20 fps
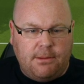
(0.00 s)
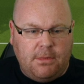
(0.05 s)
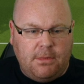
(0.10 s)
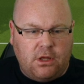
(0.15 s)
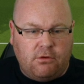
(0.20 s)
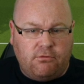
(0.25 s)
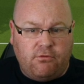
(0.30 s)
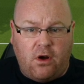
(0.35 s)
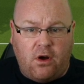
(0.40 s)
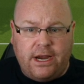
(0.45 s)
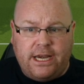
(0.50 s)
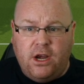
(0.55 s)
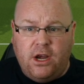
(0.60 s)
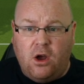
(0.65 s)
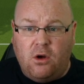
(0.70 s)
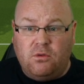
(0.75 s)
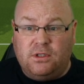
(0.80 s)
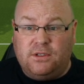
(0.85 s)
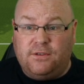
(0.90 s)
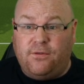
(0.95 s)
some of the right
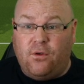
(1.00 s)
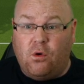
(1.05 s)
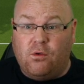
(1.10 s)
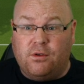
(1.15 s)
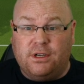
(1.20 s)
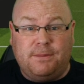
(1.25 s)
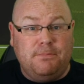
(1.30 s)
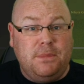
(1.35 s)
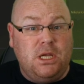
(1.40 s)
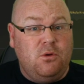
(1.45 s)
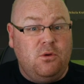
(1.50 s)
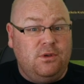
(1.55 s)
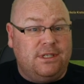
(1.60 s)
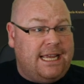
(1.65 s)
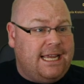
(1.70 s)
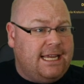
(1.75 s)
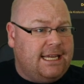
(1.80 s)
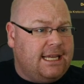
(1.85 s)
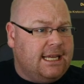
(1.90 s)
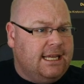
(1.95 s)
notes for us.
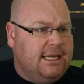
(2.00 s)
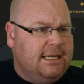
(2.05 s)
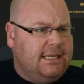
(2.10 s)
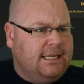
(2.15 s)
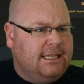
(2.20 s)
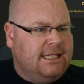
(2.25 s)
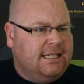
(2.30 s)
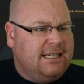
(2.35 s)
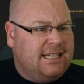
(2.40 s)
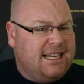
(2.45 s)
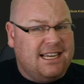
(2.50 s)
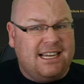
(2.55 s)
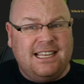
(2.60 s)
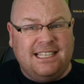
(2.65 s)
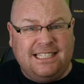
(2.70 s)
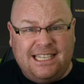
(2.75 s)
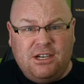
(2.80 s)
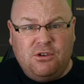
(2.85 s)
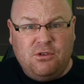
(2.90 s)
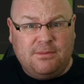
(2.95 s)
Music can
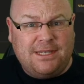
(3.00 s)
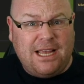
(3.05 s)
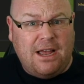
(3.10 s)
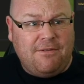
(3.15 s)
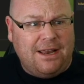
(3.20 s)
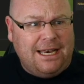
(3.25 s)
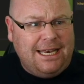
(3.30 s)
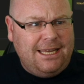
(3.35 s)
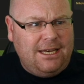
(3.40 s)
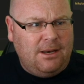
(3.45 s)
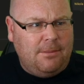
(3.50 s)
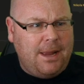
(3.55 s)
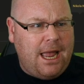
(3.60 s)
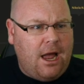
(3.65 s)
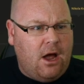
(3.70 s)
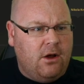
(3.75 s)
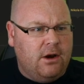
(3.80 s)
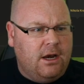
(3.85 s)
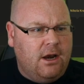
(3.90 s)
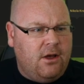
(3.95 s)
consider himself a little
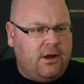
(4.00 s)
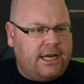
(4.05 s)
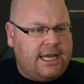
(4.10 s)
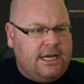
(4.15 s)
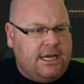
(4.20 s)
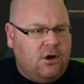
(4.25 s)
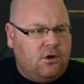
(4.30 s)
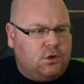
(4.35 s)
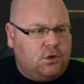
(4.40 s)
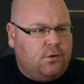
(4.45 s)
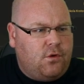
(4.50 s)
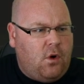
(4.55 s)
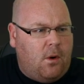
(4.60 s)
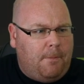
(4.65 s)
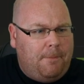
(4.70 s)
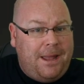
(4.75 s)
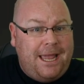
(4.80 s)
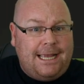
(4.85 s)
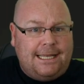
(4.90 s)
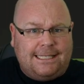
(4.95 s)
bit unlucky not to have
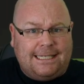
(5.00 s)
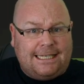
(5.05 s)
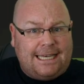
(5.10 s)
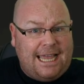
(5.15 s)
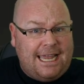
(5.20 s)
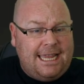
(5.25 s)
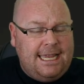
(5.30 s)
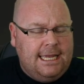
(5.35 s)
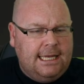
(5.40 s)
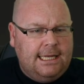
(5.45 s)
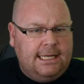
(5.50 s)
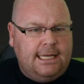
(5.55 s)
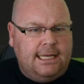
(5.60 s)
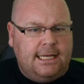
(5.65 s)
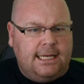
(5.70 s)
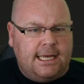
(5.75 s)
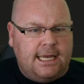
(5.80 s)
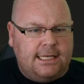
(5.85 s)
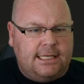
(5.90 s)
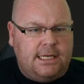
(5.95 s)
got picked today,
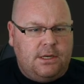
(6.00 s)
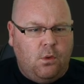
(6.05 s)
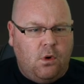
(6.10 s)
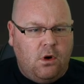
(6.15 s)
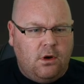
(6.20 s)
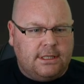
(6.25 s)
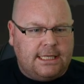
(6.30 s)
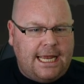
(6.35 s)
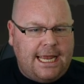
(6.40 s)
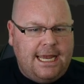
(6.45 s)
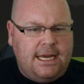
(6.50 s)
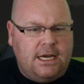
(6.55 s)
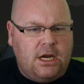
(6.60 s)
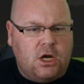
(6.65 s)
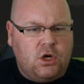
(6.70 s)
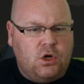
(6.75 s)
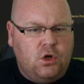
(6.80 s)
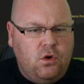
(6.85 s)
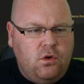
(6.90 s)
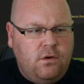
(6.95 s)
as he was
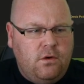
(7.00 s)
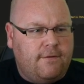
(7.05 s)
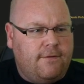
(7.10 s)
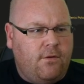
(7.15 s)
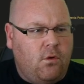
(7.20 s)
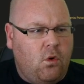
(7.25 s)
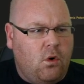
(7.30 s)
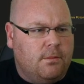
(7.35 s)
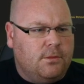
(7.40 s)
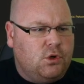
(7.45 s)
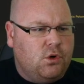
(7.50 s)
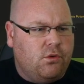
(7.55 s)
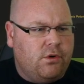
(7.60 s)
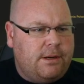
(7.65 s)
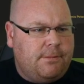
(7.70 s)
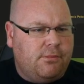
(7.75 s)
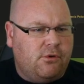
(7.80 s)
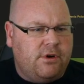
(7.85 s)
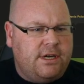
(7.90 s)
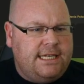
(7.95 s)
in good form
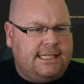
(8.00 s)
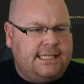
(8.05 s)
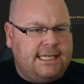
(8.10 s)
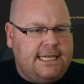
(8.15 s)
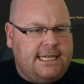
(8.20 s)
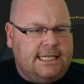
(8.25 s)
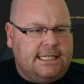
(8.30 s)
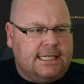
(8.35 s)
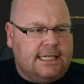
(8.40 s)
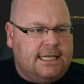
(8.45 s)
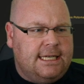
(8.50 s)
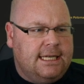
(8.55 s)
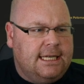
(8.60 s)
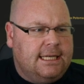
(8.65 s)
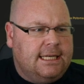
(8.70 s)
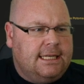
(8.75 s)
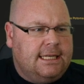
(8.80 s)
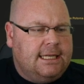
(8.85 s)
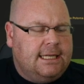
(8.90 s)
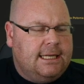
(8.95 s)
during pre-season.
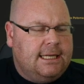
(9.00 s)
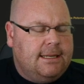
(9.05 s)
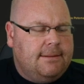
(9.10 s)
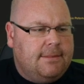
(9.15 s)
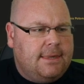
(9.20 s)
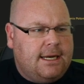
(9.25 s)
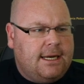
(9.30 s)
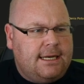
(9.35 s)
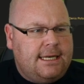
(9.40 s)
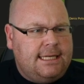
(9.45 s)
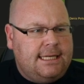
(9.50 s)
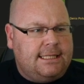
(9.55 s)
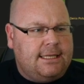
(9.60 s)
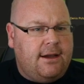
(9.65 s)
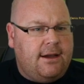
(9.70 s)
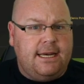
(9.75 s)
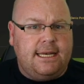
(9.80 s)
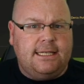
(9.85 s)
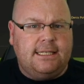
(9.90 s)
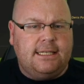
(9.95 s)
And I
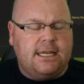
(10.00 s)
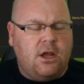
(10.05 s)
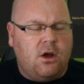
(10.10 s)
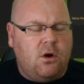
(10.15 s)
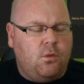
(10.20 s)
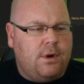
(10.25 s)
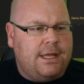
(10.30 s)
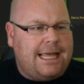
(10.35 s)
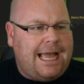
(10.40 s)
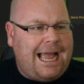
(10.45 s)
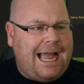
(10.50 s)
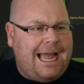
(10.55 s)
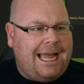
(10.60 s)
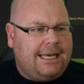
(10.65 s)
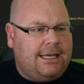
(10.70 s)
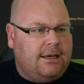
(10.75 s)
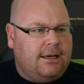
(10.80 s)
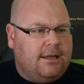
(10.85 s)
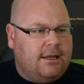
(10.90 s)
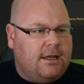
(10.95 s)
decided to go with
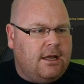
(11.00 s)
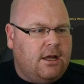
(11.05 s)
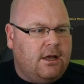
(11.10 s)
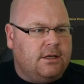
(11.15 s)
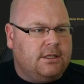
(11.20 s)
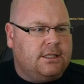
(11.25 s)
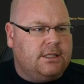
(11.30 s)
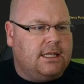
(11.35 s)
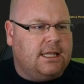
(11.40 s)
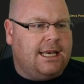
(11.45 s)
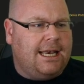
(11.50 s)
Adler as